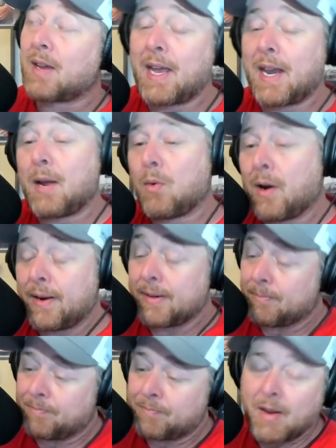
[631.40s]

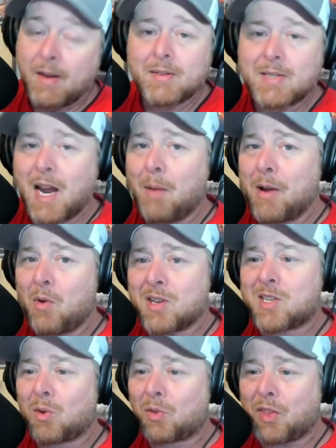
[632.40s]
Anyway, tell me
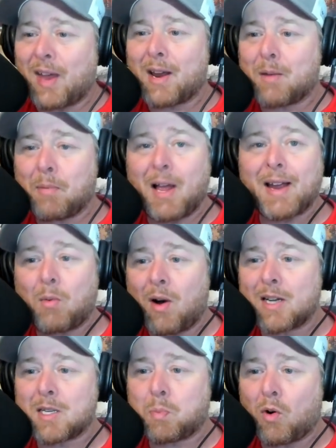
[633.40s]
what you think, Black and
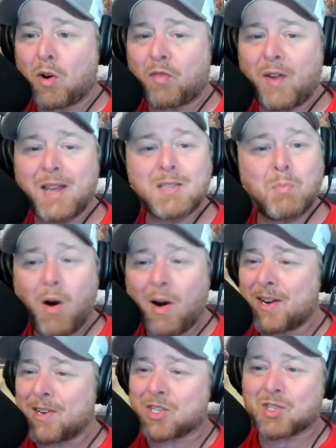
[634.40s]
White sports fans.
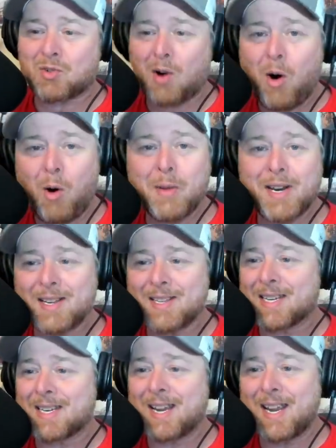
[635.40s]
Marcus Stroman
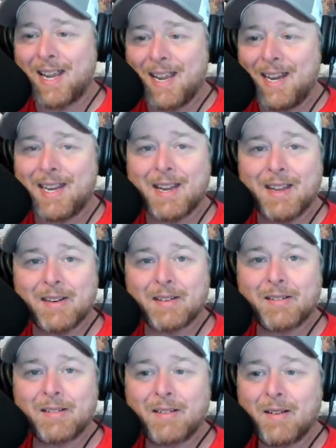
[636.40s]
is an idiot.
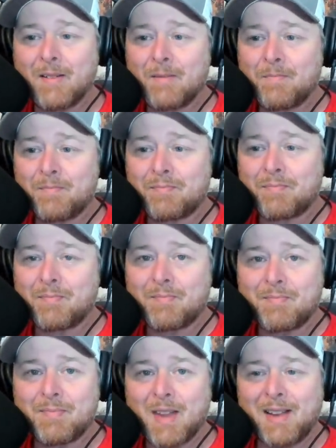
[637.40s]

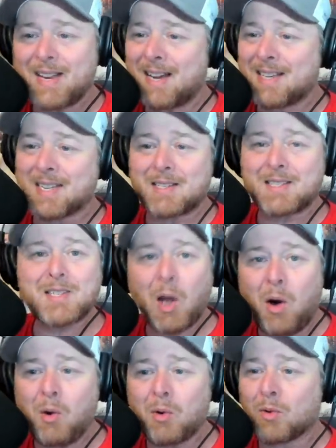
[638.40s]
That guy's a
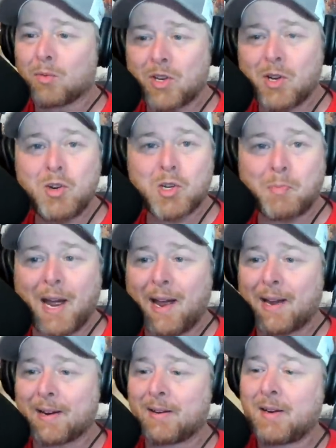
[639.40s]
total
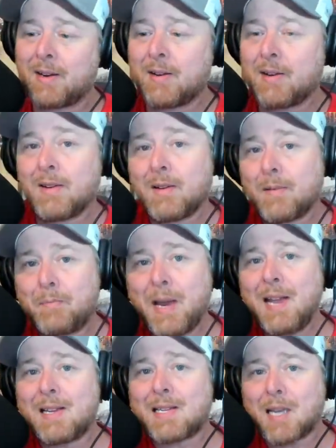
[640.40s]
douchebag.
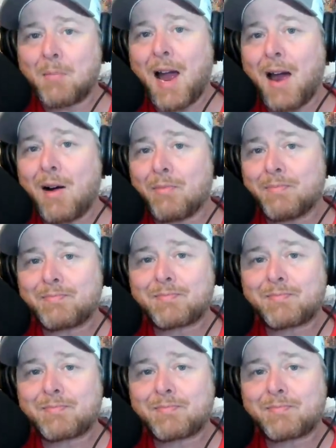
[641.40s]
Peace, I'm out.